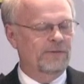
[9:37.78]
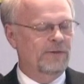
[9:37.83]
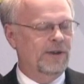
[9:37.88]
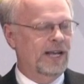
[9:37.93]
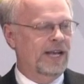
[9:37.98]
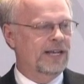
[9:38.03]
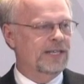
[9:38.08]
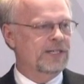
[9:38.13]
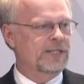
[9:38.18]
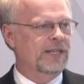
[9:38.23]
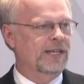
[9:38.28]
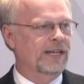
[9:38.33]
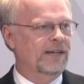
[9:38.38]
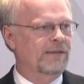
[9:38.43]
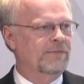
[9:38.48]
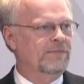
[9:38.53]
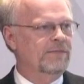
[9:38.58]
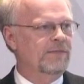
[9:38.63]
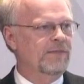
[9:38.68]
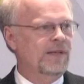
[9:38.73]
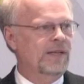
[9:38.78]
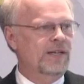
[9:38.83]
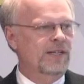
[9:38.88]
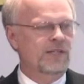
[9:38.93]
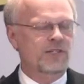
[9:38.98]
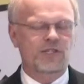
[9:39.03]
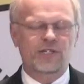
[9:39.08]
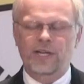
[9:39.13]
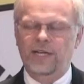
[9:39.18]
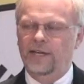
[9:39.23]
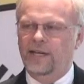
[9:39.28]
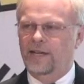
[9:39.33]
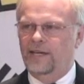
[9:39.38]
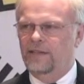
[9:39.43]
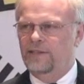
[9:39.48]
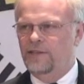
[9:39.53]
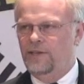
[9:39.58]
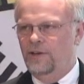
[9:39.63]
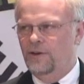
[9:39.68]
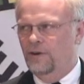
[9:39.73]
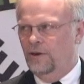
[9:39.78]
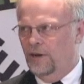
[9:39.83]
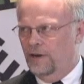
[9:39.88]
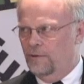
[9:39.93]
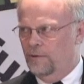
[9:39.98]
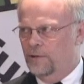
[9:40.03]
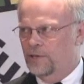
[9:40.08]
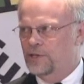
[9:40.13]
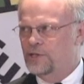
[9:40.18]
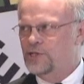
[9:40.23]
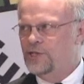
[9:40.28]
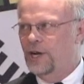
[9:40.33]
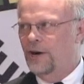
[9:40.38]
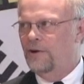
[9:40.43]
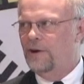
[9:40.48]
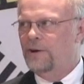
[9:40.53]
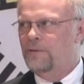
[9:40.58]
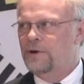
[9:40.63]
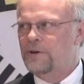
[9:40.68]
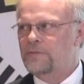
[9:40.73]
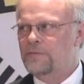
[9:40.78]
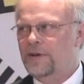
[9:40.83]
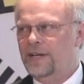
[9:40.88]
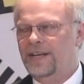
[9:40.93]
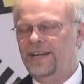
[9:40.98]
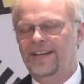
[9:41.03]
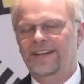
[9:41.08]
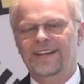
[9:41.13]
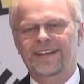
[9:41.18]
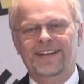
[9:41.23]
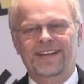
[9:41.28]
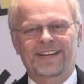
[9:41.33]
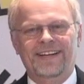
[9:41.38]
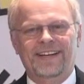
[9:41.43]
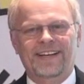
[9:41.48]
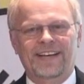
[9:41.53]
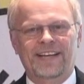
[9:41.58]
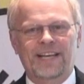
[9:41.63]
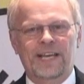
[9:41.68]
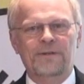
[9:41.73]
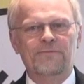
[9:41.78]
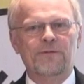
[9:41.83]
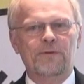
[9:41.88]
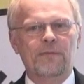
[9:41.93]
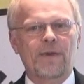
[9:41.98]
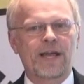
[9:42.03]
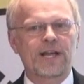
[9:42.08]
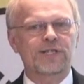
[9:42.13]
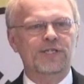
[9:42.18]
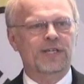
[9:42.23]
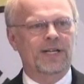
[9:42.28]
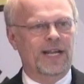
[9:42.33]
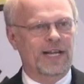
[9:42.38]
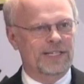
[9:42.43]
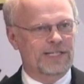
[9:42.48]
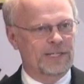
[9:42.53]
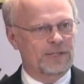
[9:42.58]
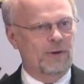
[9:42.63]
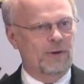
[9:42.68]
As Sheila Hura was sharing with me information as this